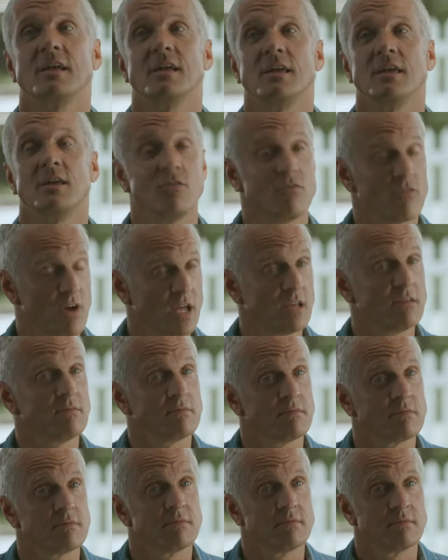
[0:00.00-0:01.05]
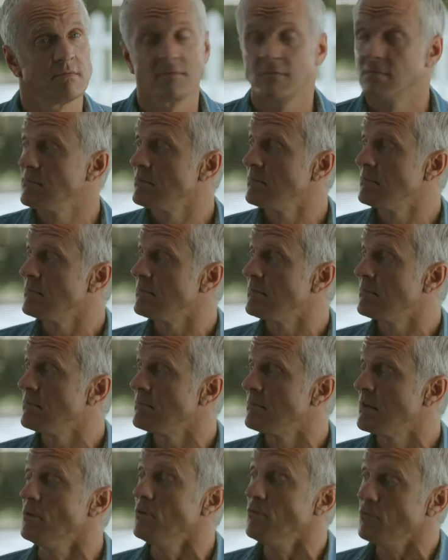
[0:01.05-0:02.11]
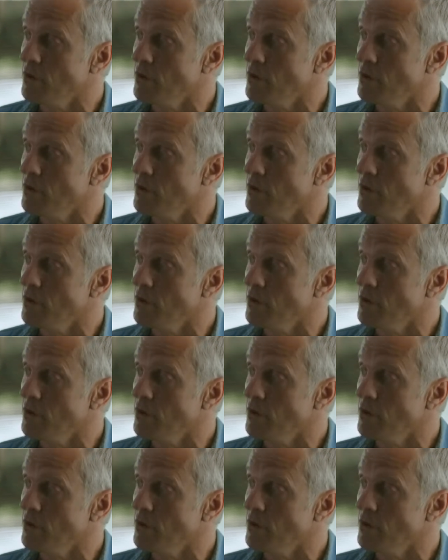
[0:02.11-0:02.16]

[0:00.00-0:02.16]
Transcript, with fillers: You're right. I don't